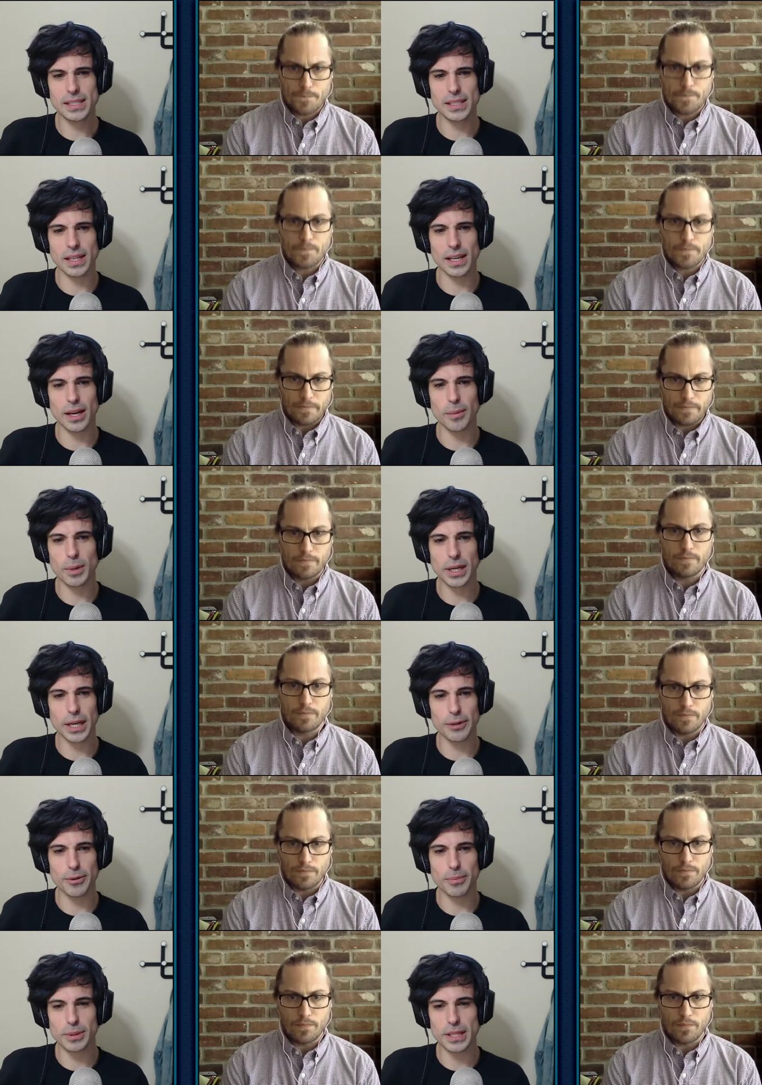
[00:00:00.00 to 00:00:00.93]
Speaker 1: Um, it kind
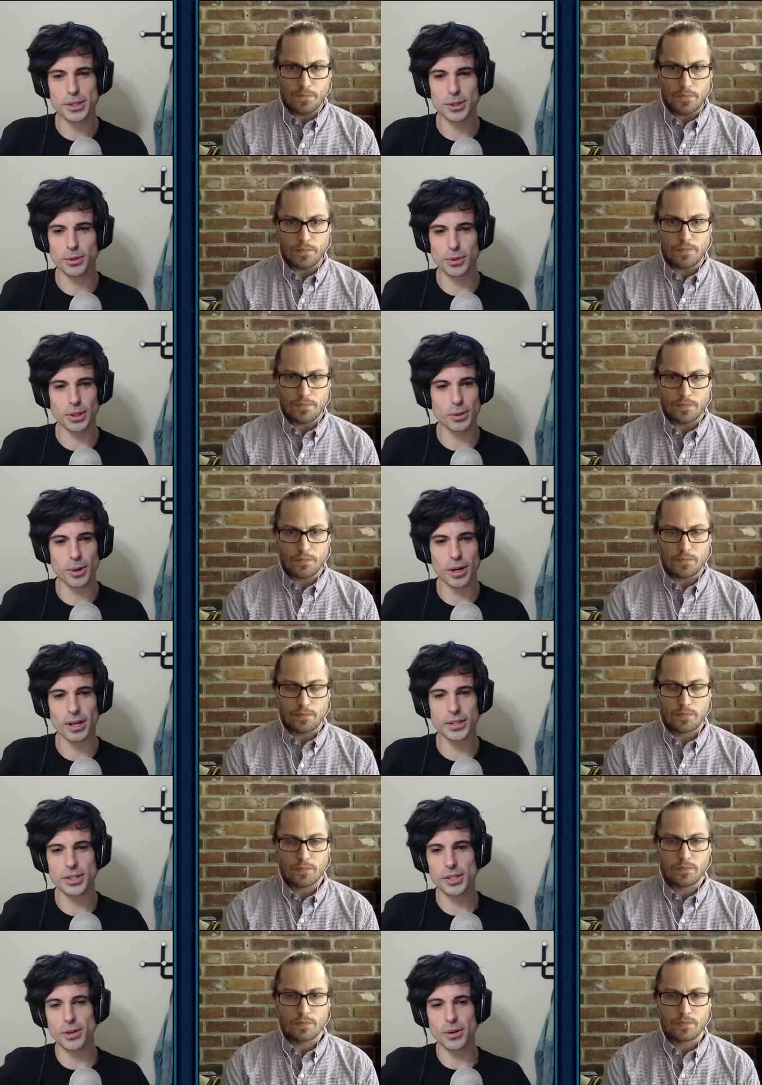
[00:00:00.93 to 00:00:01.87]
of replaced
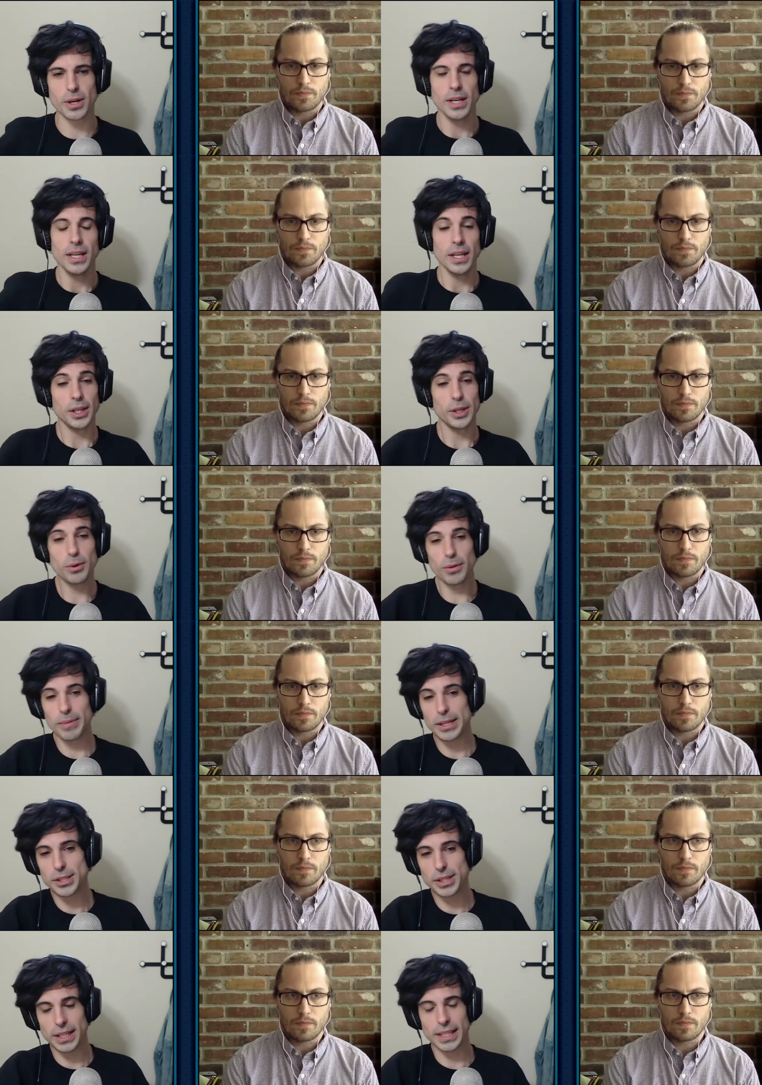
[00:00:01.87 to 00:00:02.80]
Grindelwald. So you were
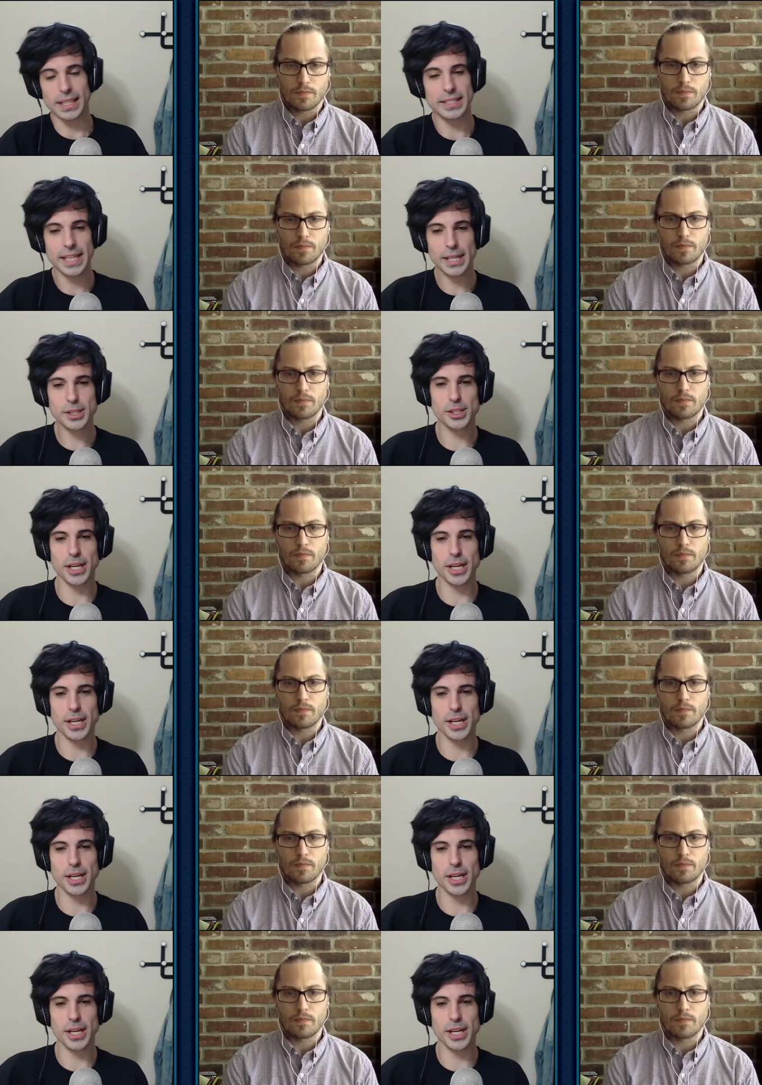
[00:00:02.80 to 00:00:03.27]
mentioning in a text chat